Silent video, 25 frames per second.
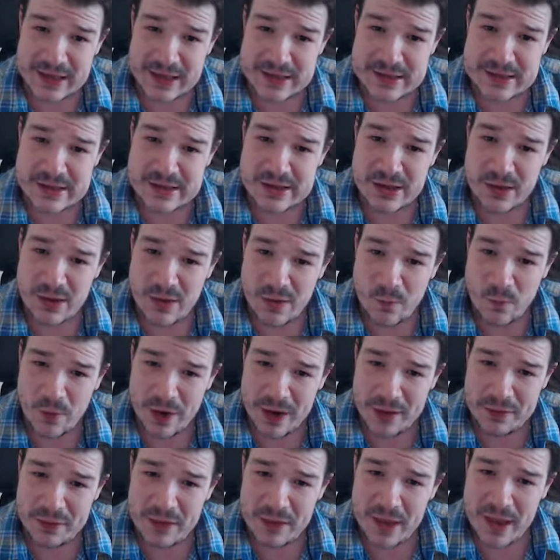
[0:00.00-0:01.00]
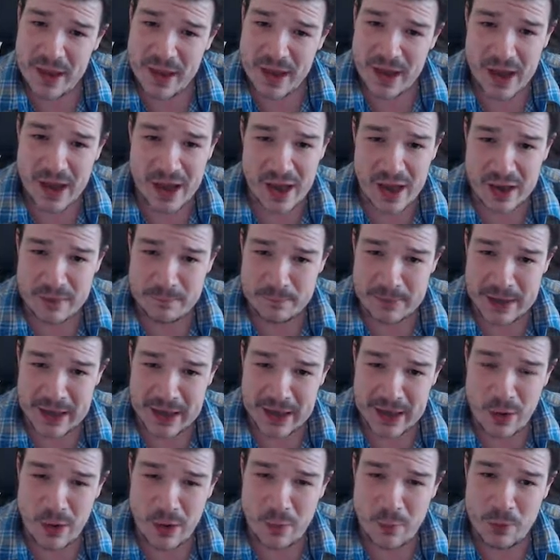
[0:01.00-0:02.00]
to start with, and been
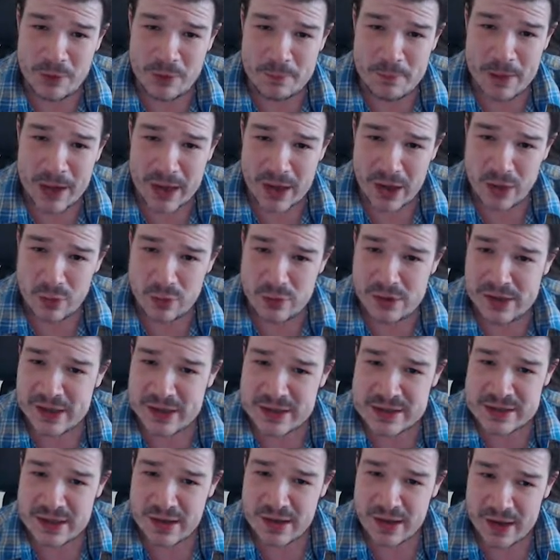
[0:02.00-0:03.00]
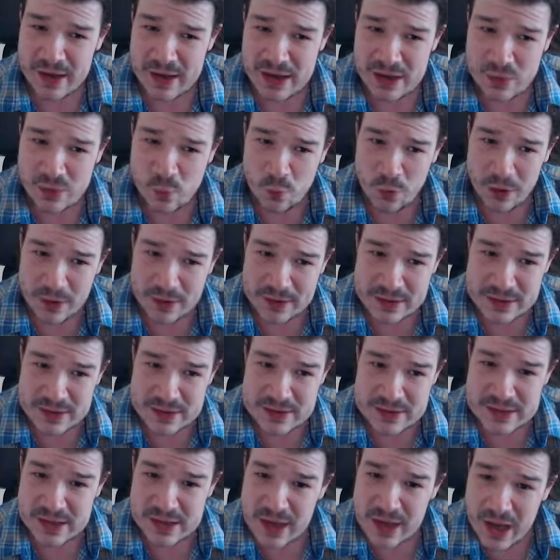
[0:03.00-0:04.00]
going with my own designed
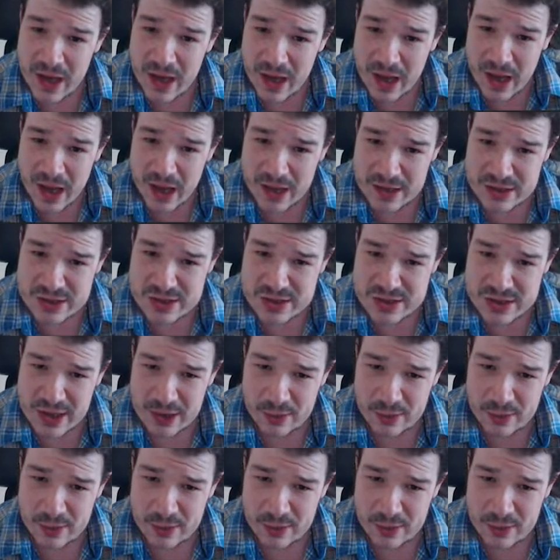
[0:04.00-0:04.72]
ones. So